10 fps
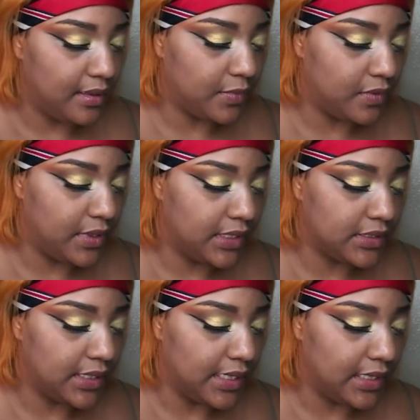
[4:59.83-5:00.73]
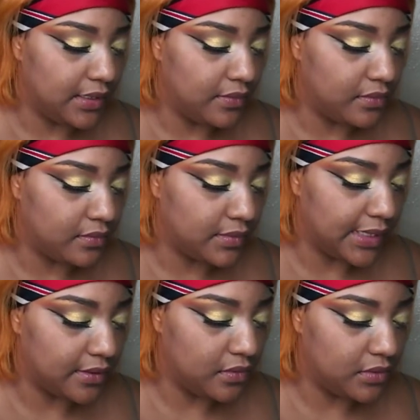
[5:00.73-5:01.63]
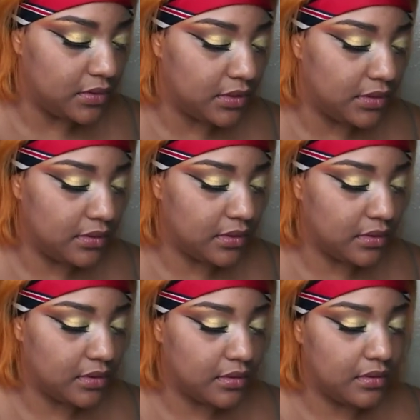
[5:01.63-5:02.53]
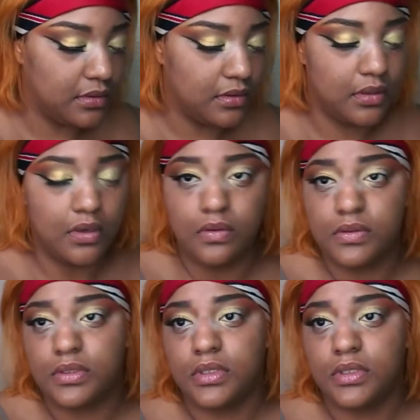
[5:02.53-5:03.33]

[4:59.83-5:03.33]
I'm going into that golden gold